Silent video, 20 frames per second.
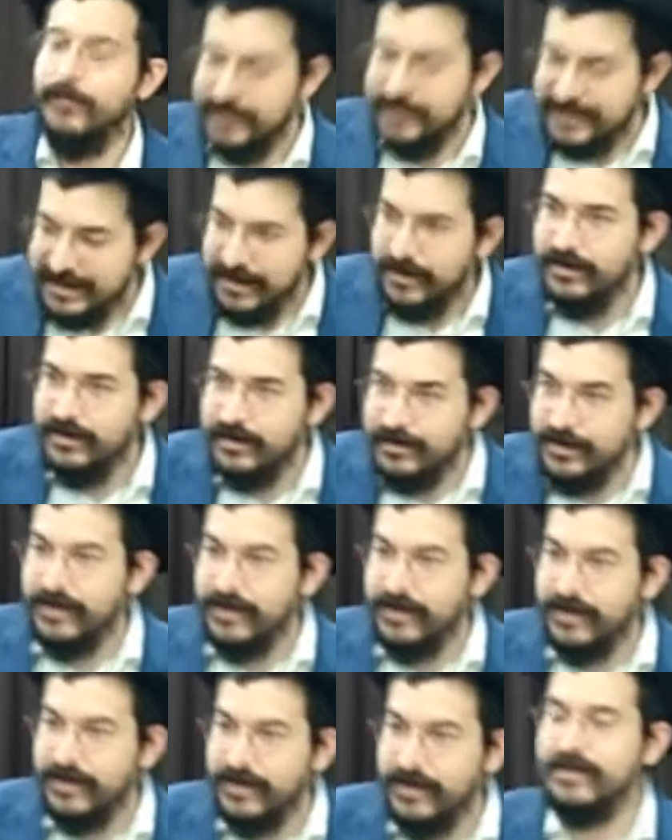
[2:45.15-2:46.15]
He's literally
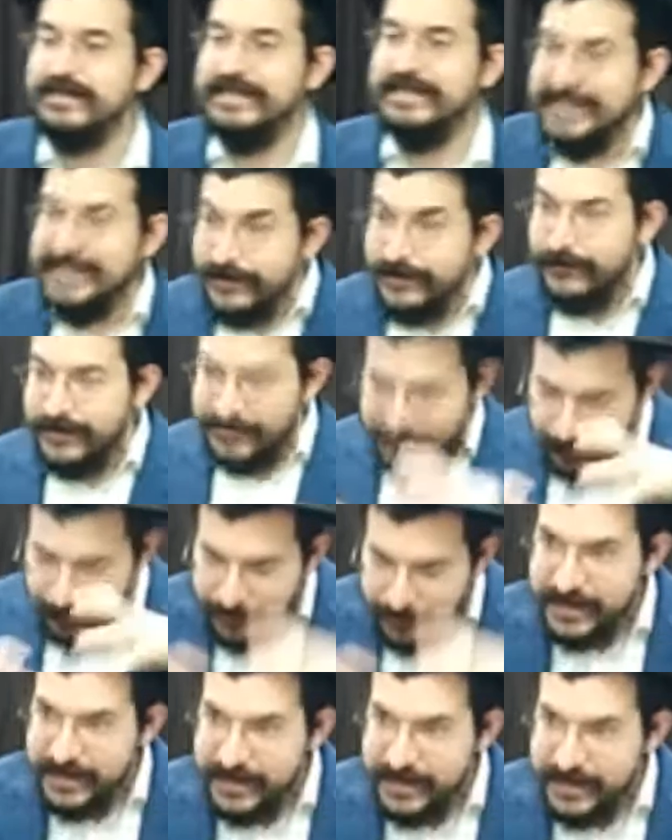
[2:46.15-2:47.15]
there. It's different.
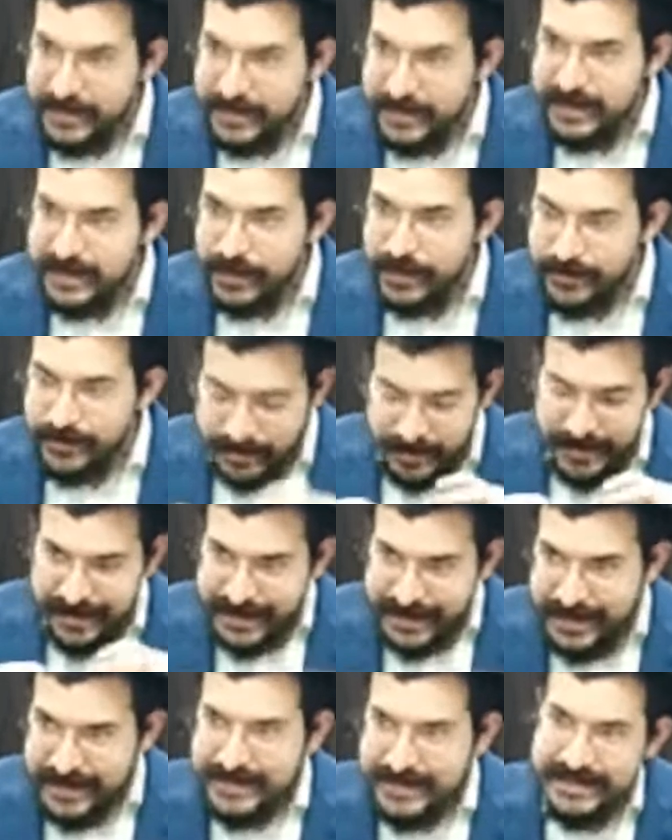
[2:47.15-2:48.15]
The place that you're there
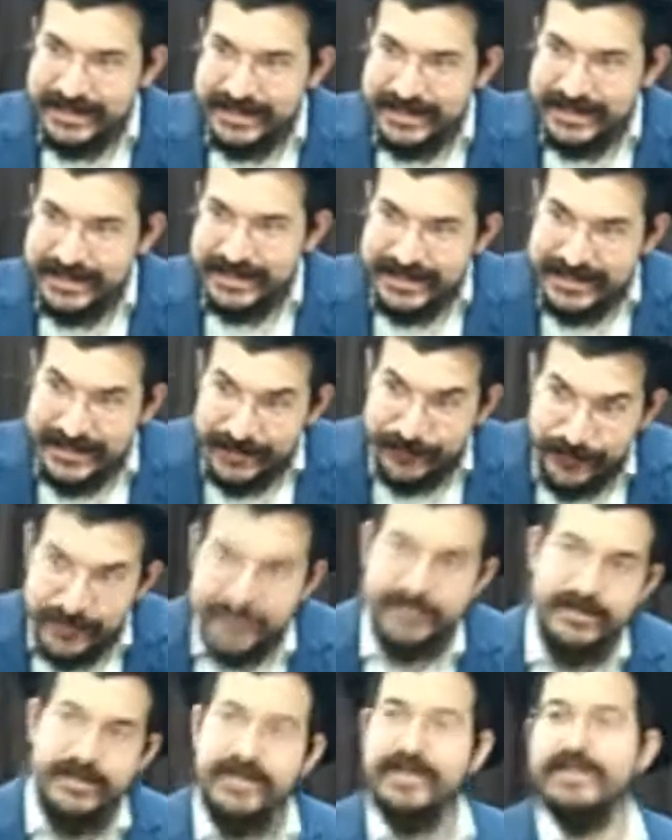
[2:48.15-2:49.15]
is
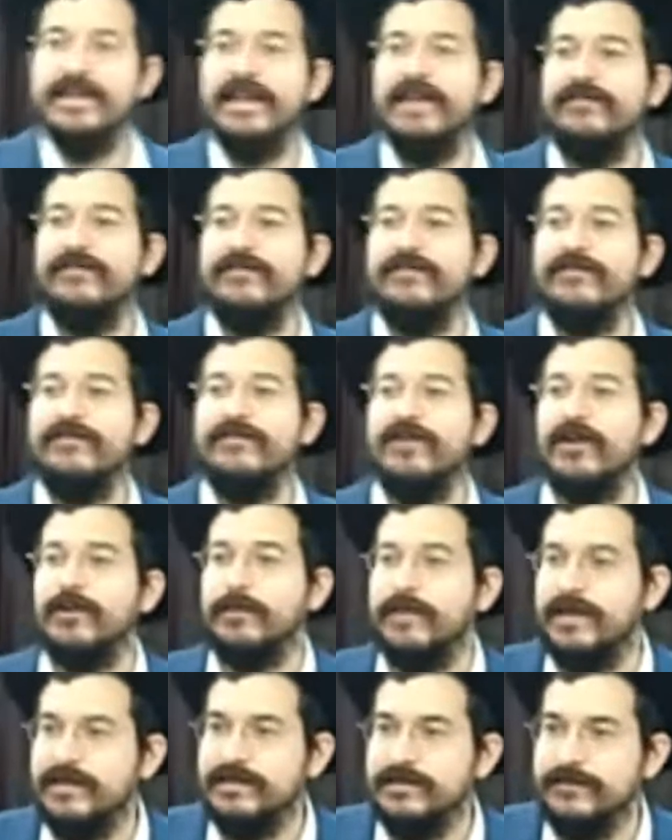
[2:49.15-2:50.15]
different than every other
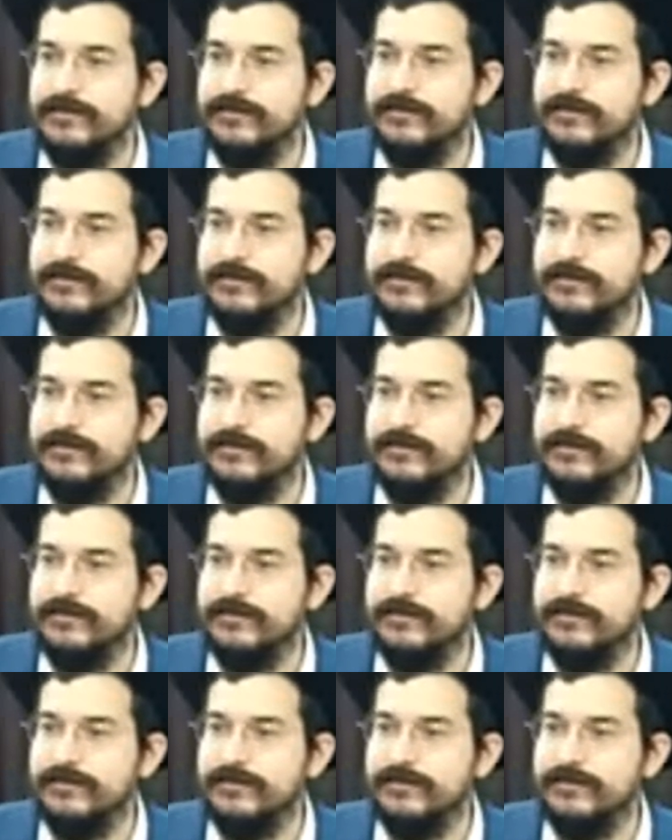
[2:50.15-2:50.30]
place.